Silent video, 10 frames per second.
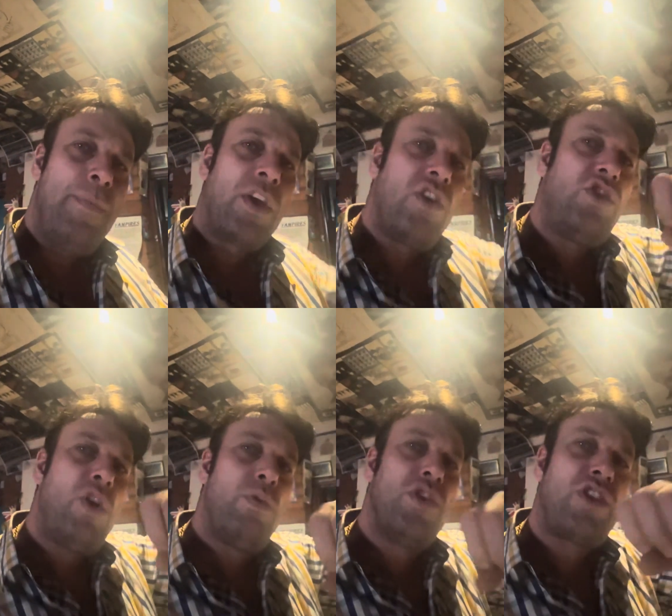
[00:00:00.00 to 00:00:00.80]
Because
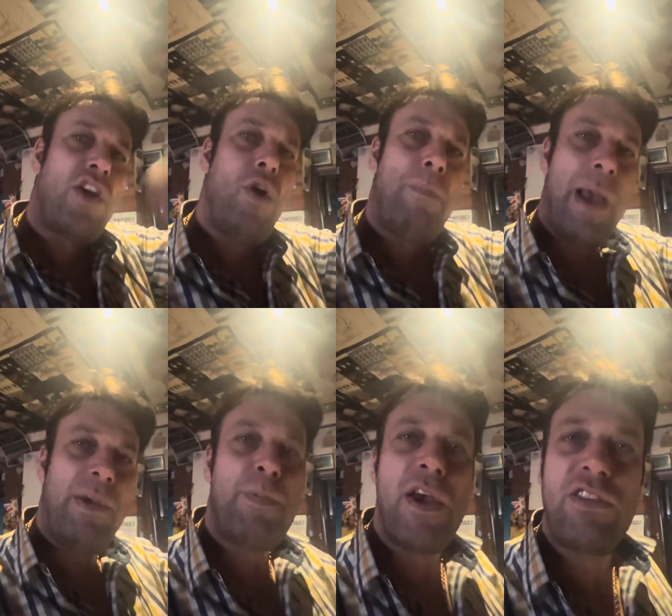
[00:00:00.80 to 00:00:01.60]
you wouldn't show your
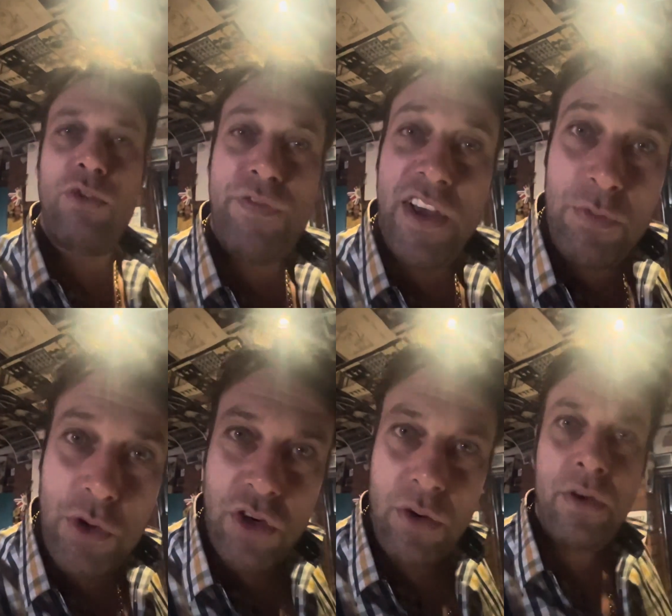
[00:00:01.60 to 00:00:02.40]
baby's personal things,
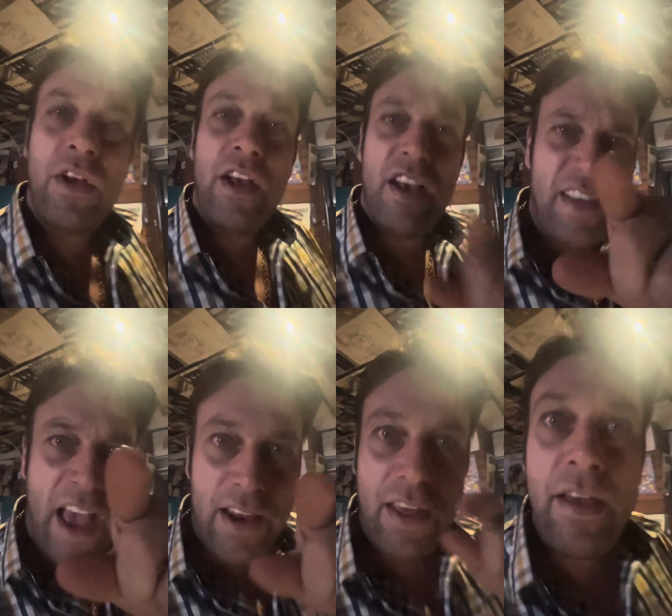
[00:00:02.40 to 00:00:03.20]
would you?
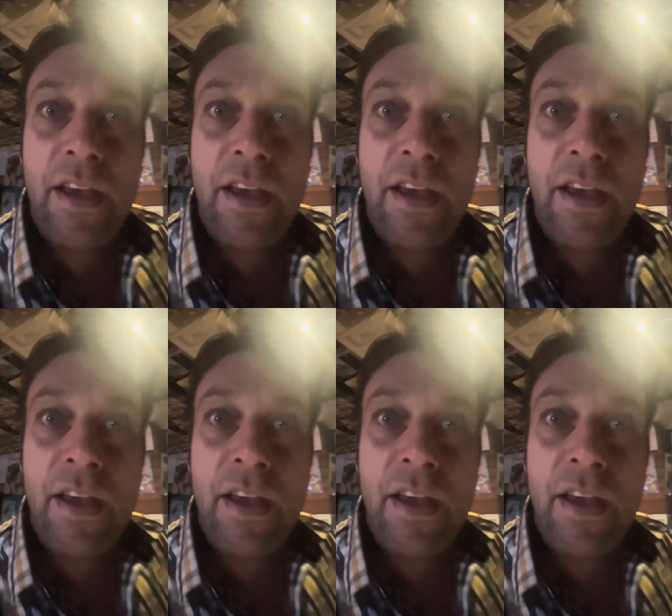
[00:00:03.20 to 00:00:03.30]
Exactly.